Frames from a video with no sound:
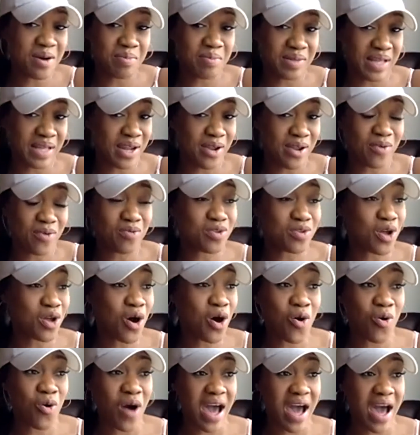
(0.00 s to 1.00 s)
but they don't
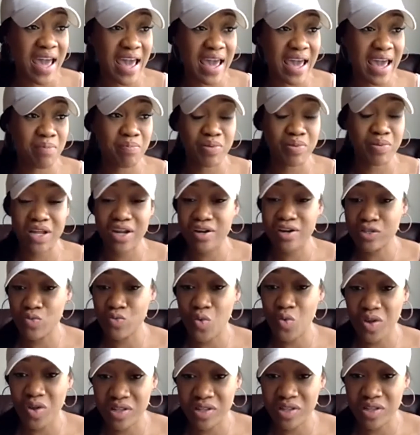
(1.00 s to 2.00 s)
know I had players
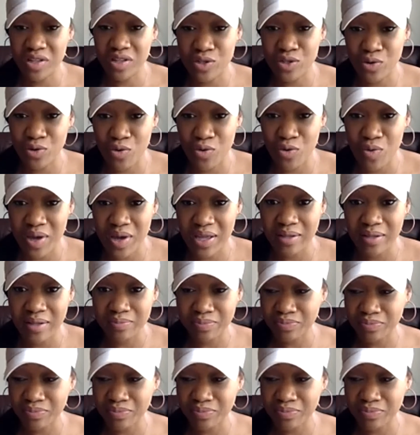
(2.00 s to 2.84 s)
wanting to quit.